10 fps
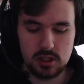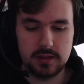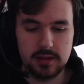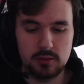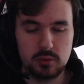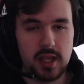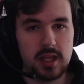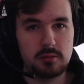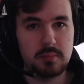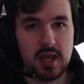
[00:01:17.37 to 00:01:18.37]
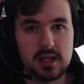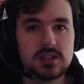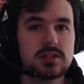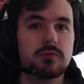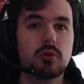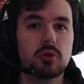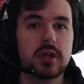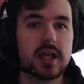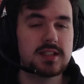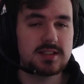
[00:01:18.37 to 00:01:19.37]
You'll gain packs for
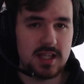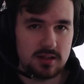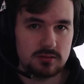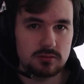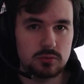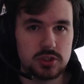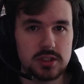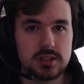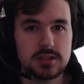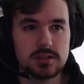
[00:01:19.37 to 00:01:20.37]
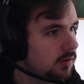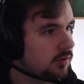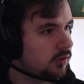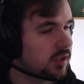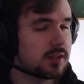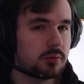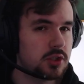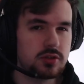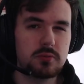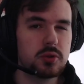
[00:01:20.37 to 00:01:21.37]
next set, which is like
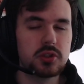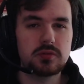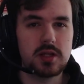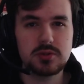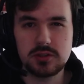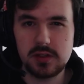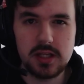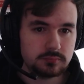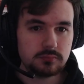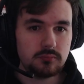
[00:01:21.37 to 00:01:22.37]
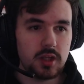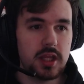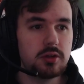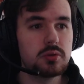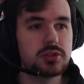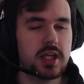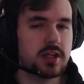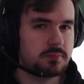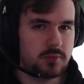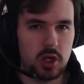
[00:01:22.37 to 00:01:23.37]
Liberation of the Bluish Flames or something like that, and you also get
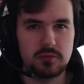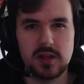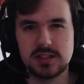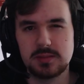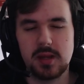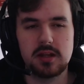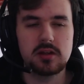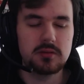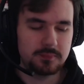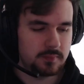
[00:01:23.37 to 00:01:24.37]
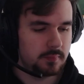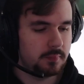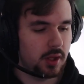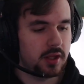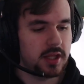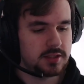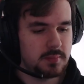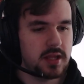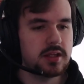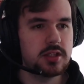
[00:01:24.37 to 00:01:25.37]
a fancy banner. But it's
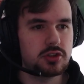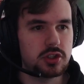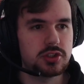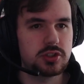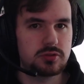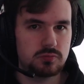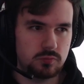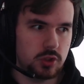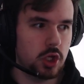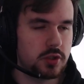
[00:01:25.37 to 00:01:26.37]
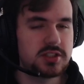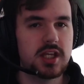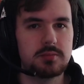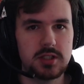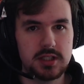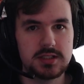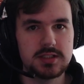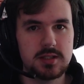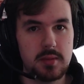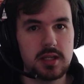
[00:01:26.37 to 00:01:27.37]
mainly just the skip tickets is
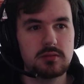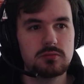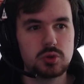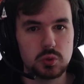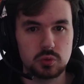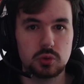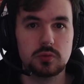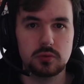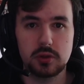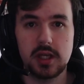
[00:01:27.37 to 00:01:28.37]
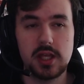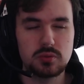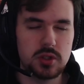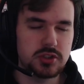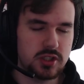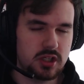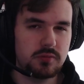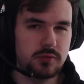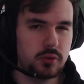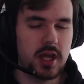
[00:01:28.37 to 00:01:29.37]
the main draw for it, as well as like a
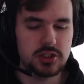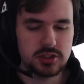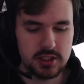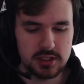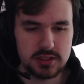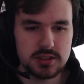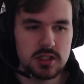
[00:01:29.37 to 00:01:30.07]
few gadget tickets.